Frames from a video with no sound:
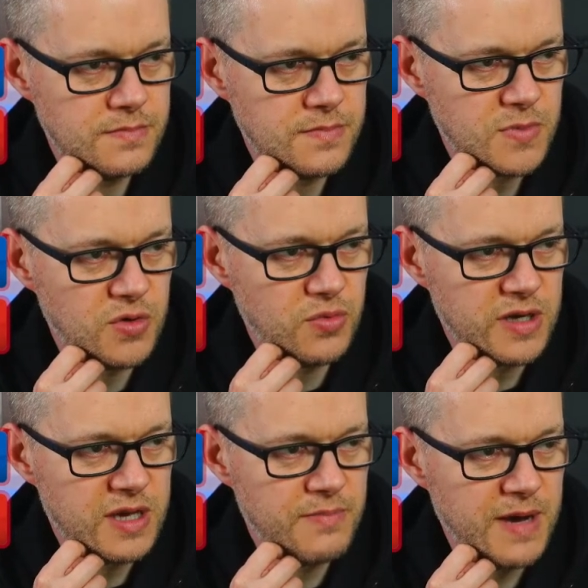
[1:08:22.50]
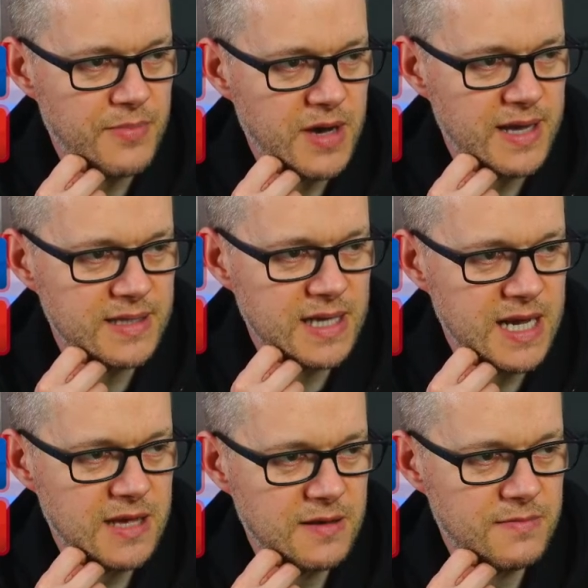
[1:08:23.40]
Good working back by
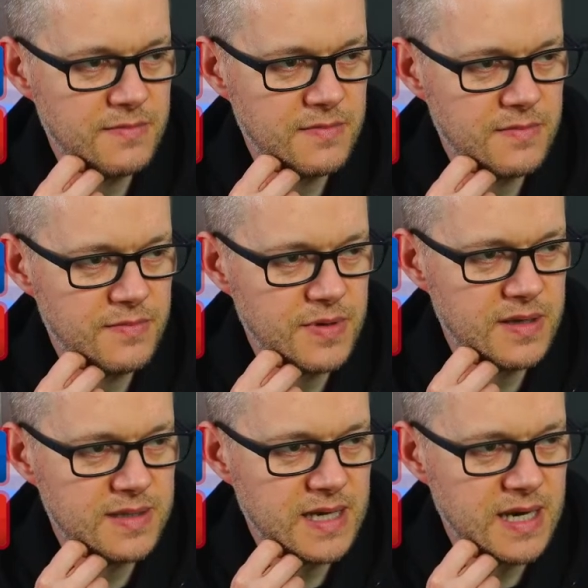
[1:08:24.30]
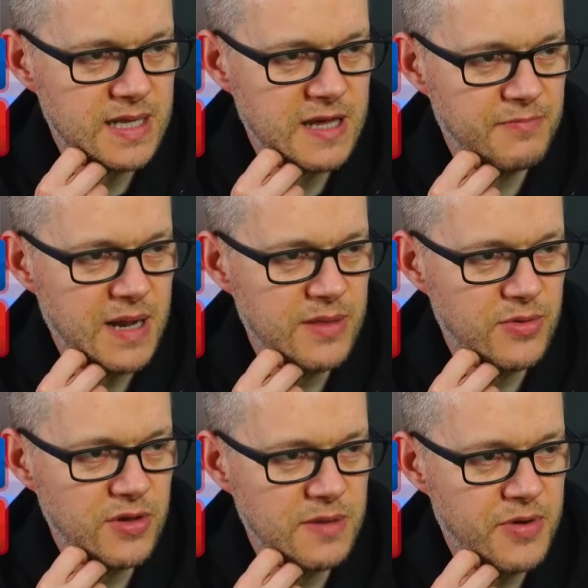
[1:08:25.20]
Antony. But uh, they've played
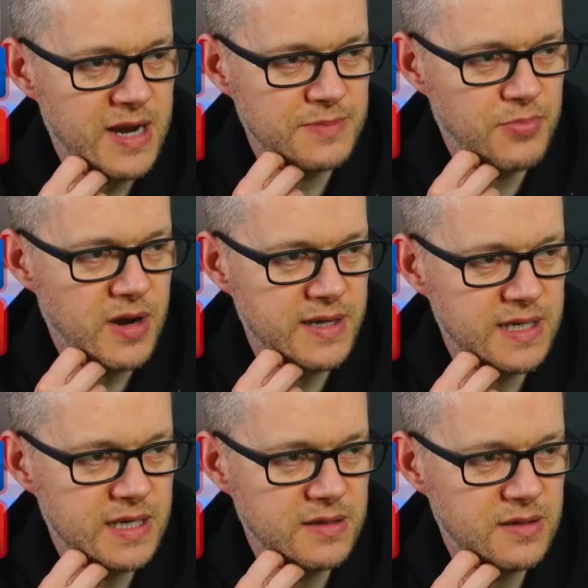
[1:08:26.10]
through the press, Brighton.